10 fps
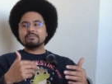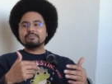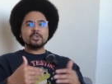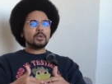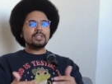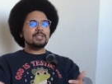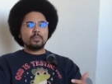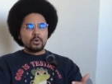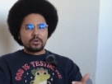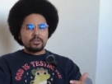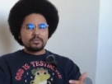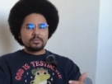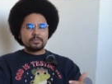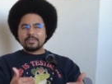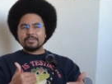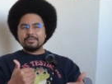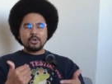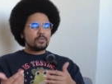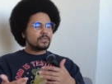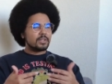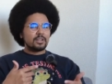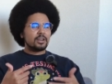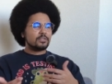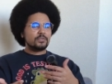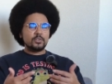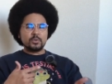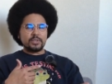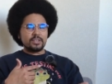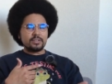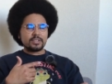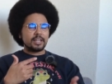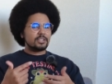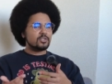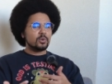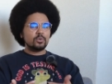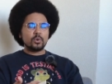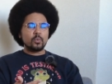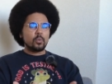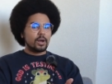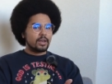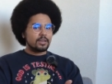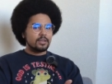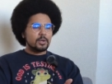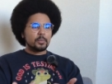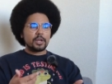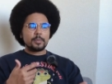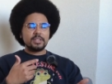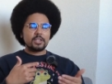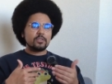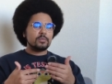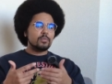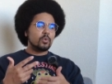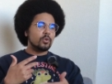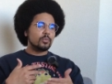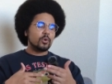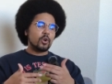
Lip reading: Not anymore. Not for the last few years, and I don't know why, but I've been hearing more and more